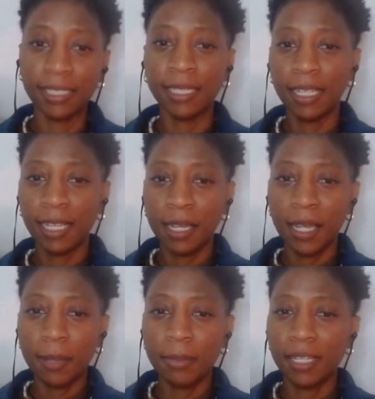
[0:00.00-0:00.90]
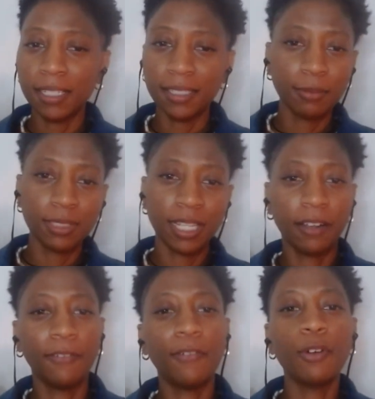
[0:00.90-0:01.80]
because it was like a
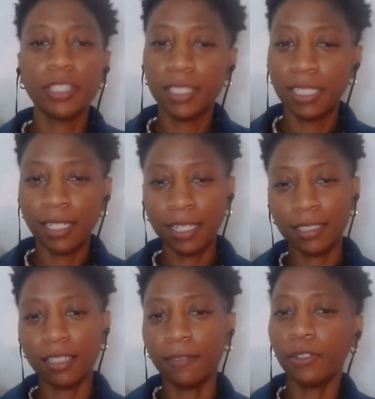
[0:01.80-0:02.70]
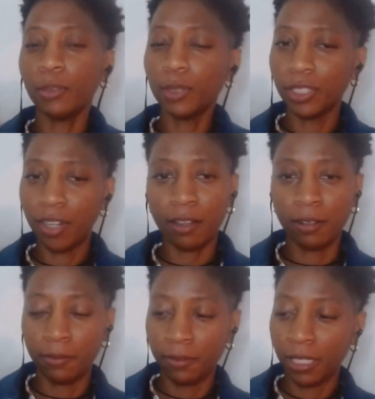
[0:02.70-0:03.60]
foresee into the future of
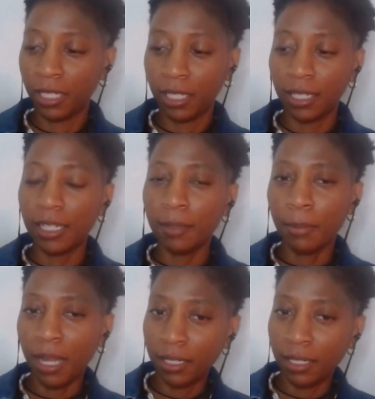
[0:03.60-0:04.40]
Imani.